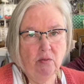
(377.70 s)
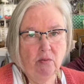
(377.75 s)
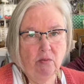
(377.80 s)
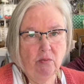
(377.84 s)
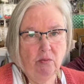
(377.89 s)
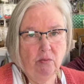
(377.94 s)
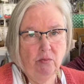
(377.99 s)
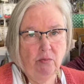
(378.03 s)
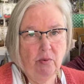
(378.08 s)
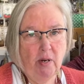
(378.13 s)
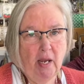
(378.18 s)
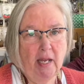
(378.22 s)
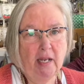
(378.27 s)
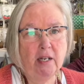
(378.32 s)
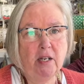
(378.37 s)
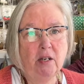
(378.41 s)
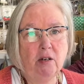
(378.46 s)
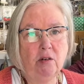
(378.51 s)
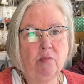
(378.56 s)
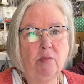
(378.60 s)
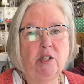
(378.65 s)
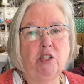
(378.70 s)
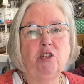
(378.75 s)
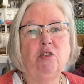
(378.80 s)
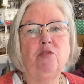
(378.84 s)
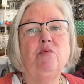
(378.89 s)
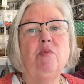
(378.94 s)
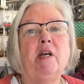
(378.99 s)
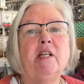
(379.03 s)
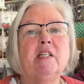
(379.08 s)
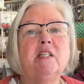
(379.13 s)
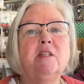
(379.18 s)
read Richard
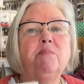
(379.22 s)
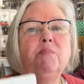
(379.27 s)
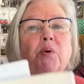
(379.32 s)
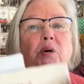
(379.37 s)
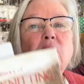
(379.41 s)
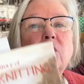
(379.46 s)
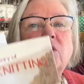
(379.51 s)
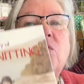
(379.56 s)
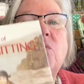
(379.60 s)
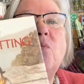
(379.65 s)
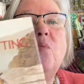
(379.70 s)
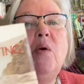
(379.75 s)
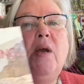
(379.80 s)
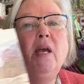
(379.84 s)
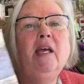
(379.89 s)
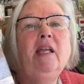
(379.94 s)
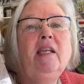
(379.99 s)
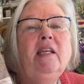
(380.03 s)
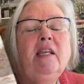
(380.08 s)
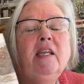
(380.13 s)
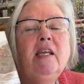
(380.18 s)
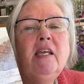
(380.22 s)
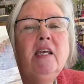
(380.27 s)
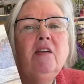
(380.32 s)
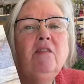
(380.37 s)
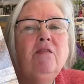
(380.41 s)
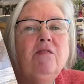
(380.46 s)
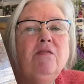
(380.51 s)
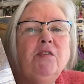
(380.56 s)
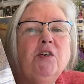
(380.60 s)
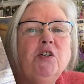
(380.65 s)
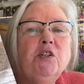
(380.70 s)
Rutt's book when it
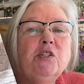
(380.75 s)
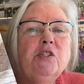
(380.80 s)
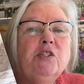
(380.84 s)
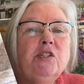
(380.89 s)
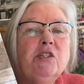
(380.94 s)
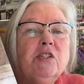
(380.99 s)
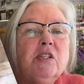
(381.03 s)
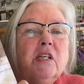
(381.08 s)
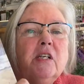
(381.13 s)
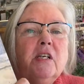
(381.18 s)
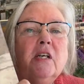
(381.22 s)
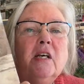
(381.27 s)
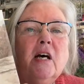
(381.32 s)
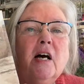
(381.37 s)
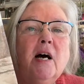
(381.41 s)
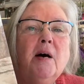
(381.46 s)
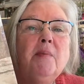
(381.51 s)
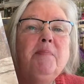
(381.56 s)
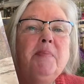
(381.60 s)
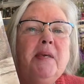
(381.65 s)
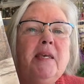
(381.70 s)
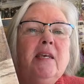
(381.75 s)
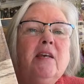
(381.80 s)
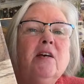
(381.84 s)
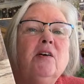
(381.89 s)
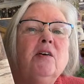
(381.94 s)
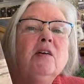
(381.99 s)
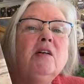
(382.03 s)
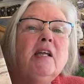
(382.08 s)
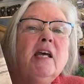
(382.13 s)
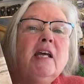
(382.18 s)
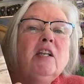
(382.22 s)
first
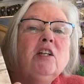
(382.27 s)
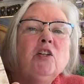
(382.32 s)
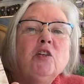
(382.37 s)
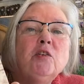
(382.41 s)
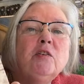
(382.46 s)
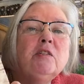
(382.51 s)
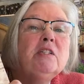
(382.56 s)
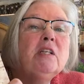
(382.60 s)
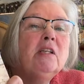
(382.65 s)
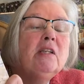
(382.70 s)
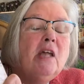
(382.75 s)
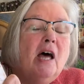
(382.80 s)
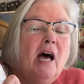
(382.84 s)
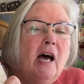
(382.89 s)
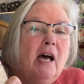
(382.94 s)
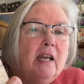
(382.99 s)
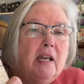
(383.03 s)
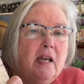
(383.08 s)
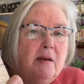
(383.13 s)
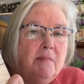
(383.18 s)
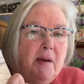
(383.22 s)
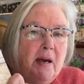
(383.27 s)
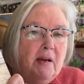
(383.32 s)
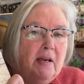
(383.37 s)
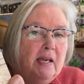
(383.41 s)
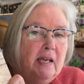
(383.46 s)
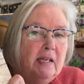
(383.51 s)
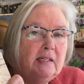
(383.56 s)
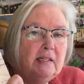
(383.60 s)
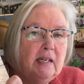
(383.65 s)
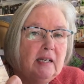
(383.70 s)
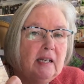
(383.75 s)
appeared and learned a lot about
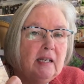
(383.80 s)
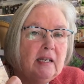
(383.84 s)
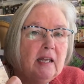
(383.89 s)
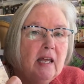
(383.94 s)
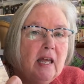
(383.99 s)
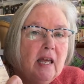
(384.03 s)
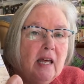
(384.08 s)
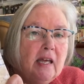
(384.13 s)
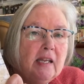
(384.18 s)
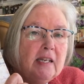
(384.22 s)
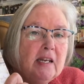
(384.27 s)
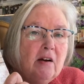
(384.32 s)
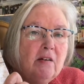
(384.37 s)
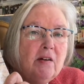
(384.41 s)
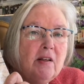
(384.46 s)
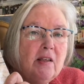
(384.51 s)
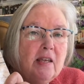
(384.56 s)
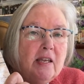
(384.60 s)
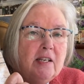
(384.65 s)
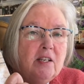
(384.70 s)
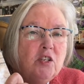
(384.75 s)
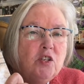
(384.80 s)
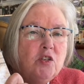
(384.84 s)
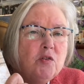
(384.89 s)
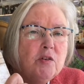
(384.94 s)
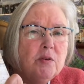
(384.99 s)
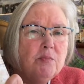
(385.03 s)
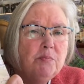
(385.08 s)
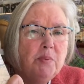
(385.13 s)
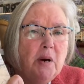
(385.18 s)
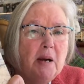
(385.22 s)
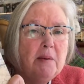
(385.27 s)
hand knitting. Now, you
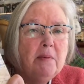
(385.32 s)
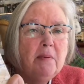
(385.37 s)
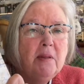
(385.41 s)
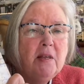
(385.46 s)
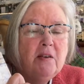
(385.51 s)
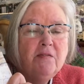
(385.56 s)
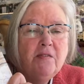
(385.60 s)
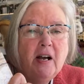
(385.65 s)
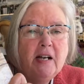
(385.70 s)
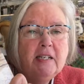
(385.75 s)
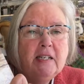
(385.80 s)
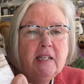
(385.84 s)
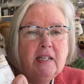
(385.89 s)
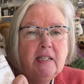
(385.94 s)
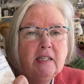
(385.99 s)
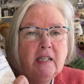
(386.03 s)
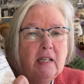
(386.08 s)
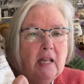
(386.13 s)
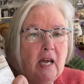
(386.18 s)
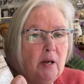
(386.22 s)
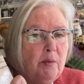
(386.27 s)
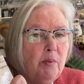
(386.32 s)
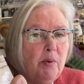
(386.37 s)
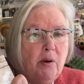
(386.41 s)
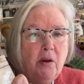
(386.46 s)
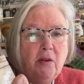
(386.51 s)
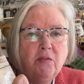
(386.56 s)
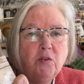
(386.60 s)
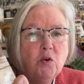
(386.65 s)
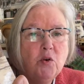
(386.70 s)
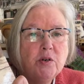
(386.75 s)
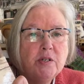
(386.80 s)
can probably find it in the library.
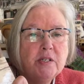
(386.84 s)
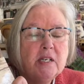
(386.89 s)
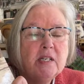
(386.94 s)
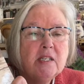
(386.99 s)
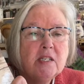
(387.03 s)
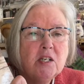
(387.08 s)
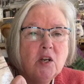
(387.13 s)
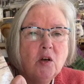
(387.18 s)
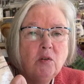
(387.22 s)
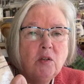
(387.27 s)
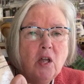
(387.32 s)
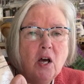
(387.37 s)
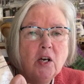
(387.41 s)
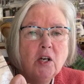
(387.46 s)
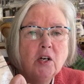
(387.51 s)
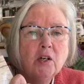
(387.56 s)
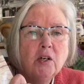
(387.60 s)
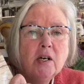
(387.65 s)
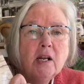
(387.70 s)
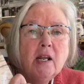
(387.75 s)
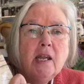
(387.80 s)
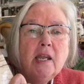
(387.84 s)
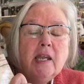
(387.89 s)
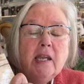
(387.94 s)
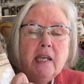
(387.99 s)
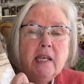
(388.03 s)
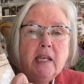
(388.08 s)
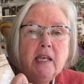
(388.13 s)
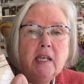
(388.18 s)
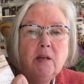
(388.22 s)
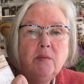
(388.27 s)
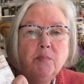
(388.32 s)
Of course, it's no longer
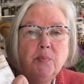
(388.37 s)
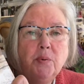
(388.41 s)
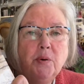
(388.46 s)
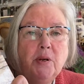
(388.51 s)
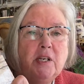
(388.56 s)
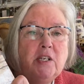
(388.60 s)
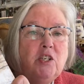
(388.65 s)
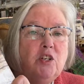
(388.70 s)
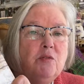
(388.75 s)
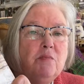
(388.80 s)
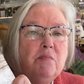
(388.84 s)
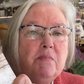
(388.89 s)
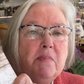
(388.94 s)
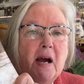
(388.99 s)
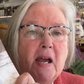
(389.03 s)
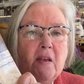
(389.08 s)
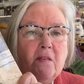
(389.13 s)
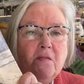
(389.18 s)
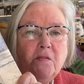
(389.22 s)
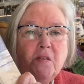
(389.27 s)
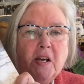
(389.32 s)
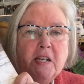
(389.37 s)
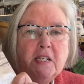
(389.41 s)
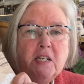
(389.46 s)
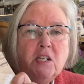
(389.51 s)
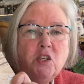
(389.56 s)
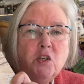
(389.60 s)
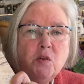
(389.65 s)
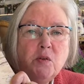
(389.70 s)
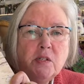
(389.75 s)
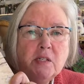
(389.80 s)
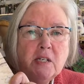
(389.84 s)
in print. You might find a
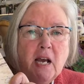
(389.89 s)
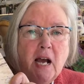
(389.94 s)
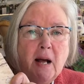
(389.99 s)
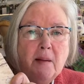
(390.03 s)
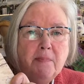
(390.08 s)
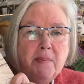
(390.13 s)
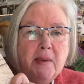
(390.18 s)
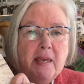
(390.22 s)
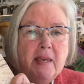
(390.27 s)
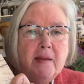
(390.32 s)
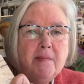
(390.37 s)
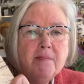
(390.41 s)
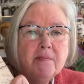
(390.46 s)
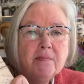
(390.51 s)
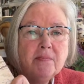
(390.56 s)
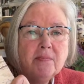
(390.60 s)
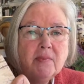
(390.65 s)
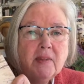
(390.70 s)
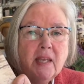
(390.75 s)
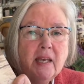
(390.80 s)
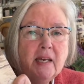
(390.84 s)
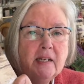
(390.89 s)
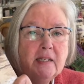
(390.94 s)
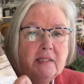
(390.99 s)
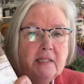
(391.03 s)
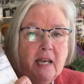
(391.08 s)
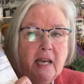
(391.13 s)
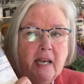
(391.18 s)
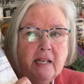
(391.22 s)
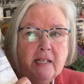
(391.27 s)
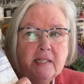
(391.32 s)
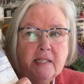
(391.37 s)
used copy at a
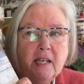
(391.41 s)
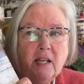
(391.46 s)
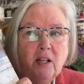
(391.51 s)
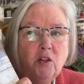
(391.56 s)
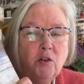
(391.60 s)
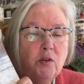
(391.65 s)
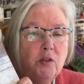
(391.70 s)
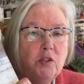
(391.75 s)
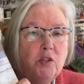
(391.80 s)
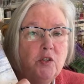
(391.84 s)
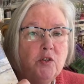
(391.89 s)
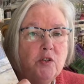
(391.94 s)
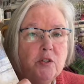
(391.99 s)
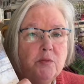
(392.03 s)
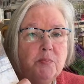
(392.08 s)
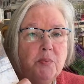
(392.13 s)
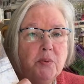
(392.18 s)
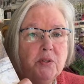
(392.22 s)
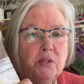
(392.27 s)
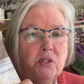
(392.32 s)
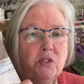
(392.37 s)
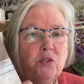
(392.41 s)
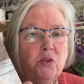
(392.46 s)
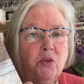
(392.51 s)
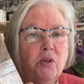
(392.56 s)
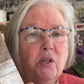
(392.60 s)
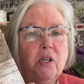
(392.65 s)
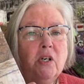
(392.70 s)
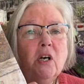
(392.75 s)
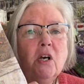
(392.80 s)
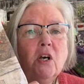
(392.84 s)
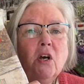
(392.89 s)
tag sale or a used
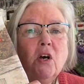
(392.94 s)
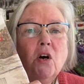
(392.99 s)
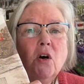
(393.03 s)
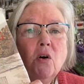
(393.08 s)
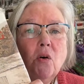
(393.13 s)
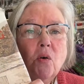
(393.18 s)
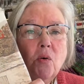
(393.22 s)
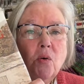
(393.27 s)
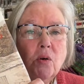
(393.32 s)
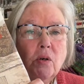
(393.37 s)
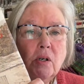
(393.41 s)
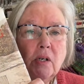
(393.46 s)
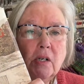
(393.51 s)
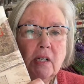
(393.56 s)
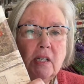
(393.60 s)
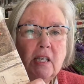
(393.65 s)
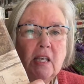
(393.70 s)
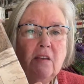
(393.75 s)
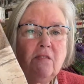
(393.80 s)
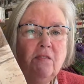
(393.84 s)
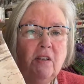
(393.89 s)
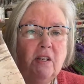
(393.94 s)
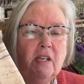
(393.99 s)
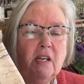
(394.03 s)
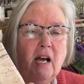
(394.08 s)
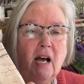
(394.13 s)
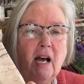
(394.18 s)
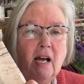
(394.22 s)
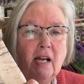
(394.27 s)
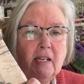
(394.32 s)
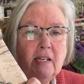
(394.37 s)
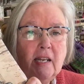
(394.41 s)
bookstore or even
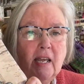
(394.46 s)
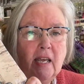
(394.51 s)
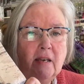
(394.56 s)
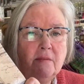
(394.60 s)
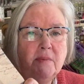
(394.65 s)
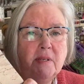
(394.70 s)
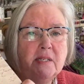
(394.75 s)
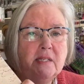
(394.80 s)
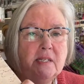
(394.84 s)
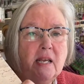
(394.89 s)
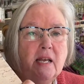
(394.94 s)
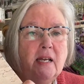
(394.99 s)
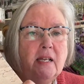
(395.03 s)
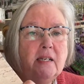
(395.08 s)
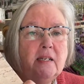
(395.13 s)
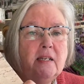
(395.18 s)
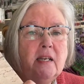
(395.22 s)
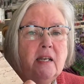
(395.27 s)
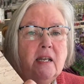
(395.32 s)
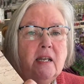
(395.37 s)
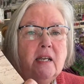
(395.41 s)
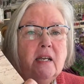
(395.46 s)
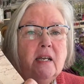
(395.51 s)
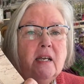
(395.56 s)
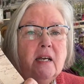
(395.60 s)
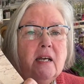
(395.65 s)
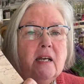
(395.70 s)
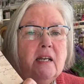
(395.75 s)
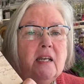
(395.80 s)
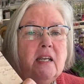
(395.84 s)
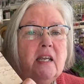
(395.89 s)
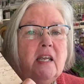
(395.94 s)
on Amazon.
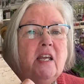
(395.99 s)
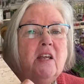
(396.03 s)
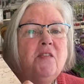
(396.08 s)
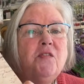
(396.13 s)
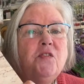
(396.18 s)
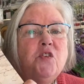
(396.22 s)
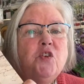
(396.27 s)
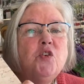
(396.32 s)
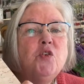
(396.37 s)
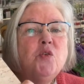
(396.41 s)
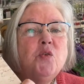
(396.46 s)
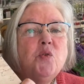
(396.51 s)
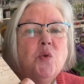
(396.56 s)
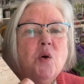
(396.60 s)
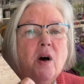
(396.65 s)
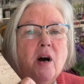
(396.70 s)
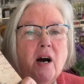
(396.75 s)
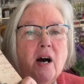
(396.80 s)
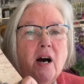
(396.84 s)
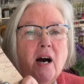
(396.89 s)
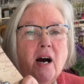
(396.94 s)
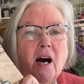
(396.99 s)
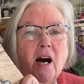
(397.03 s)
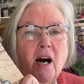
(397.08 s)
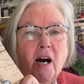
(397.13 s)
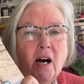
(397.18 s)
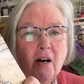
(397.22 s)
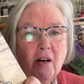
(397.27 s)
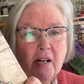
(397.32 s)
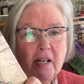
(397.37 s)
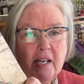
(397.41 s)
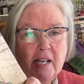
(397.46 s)
If you
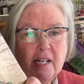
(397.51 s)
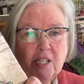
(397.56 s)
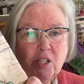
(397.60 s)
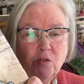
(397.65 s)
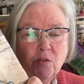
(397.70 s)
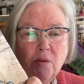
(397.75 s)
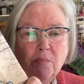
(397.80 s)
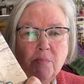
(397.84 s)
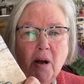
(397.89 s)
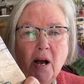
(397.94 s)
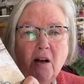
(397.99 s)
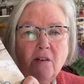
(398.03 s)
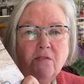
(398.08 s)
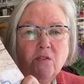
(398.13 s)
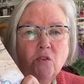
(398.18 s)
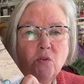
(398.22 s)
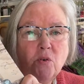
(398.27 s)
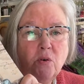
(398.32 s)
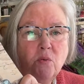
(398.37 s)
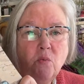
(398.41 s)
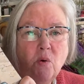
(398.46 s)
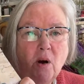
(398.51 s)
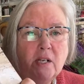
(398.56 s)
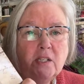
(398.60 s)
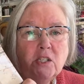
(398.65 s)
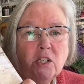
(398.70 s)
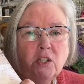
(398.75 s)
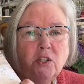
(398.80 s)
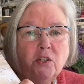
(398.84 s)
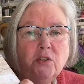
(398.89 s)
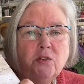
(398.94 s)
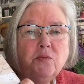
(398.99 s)
are a history buff or want to
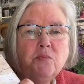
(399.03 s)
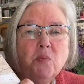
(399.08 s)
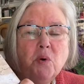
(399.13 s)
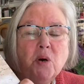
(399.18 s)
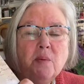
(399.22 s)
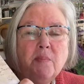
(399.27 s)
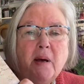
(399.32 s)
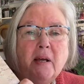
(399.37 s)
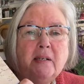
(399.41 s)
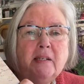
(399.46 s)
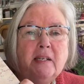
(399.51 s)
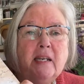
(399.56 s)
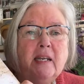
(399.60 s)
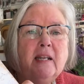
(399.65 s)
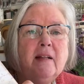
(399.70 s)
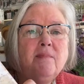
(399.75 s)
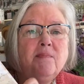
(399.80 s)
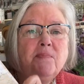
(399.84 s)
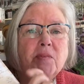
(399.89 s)
learn more about knitting,